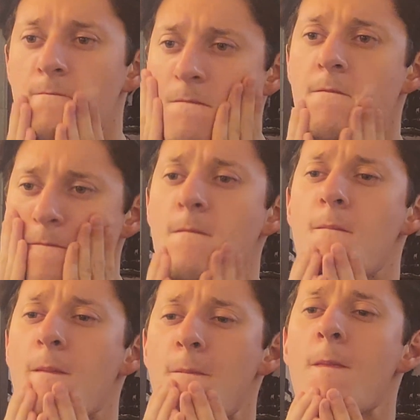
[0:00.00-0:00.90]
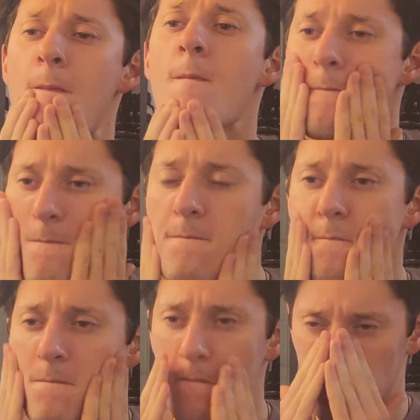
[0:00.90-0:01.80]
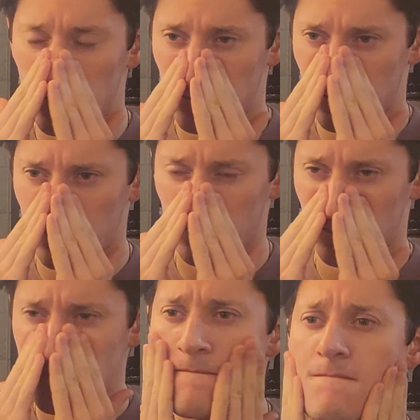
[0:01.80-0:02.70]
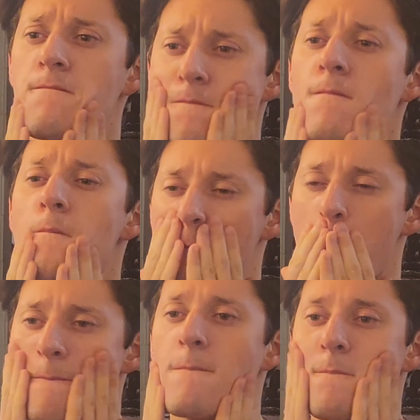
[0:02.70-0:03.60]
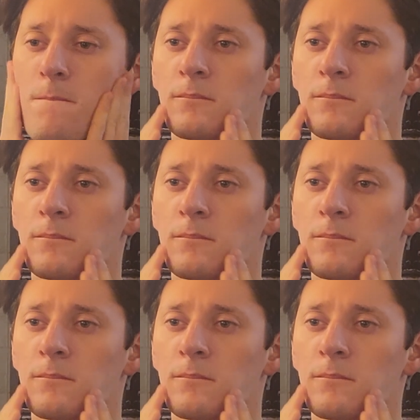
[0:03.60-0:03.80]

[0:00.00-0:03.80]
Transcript: manually scrub away that top layer of your skin and get rid of those dead skin cells.